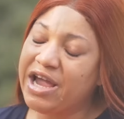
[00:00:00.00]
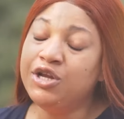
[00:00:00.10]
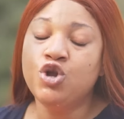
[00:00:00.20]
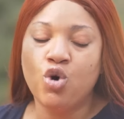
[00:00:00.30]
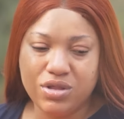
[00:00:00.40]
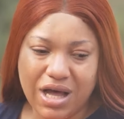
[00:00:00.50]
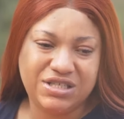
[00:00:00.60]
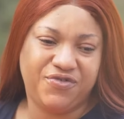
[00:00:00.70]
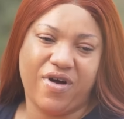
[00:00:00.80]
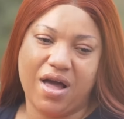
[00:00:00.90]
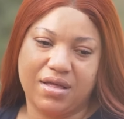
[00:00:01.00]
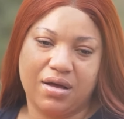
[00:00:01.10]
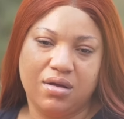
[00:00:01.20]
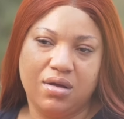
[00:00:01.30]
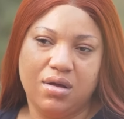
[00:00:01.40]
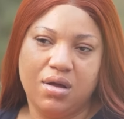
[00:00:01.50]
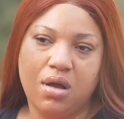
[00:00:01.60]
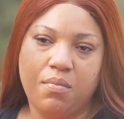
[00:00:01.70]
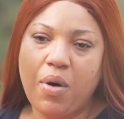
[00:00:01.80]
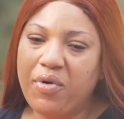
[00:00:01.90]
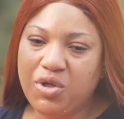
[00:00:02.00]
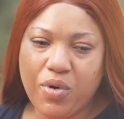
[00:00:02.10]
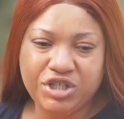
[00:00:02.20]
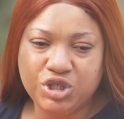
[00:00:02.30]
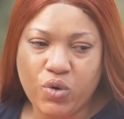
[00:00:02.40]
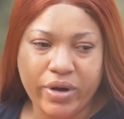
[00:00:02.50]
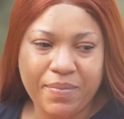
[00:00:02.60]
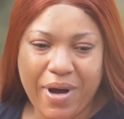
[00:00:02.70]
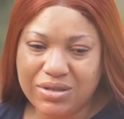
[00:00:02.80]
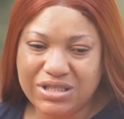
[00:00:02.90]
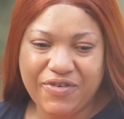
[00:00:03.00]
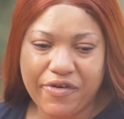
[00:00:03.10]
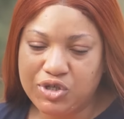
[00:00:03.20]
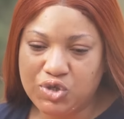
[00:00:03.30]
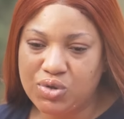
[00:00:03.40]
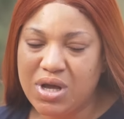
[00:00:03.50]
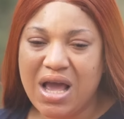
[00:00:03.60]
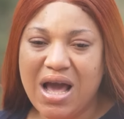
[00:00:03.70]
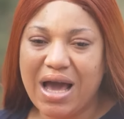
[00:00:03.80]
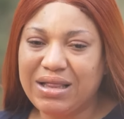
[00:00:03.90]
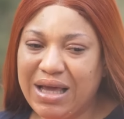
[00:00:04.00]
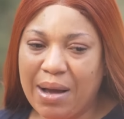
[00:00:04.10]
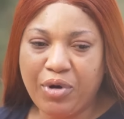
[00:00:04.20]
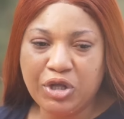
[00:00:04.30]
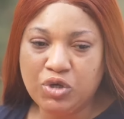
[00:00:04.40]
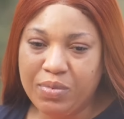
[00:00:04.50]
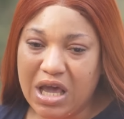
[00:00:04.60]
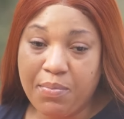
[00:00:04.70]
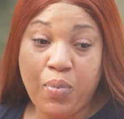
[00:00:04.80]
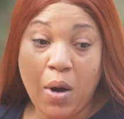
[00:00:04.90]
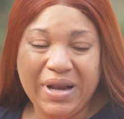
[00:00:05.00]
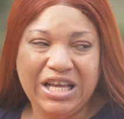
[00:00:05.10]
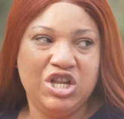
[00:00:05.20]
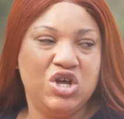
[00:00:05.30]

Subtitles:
I know that, Father. But with the way she's going about it very soon, I think I'm going to be a public